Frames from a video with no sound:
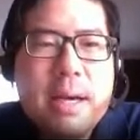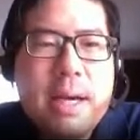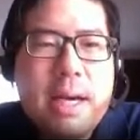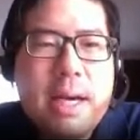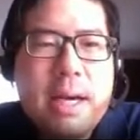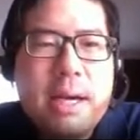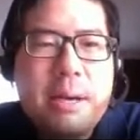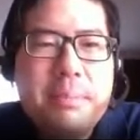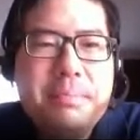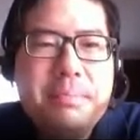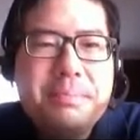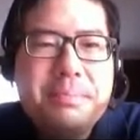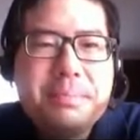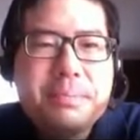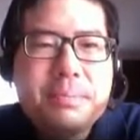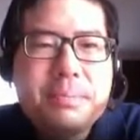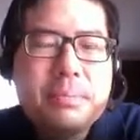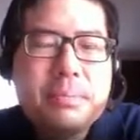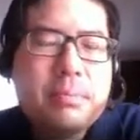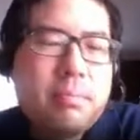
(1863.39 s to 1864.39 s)

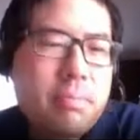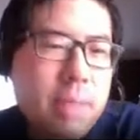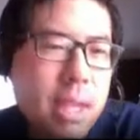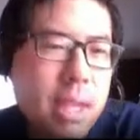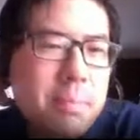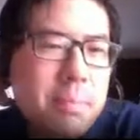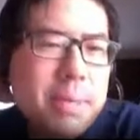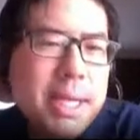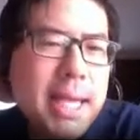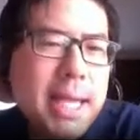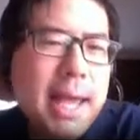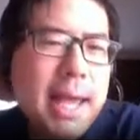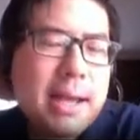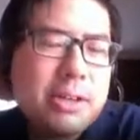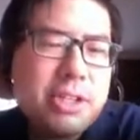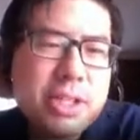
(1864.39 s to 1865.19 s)
But yeah,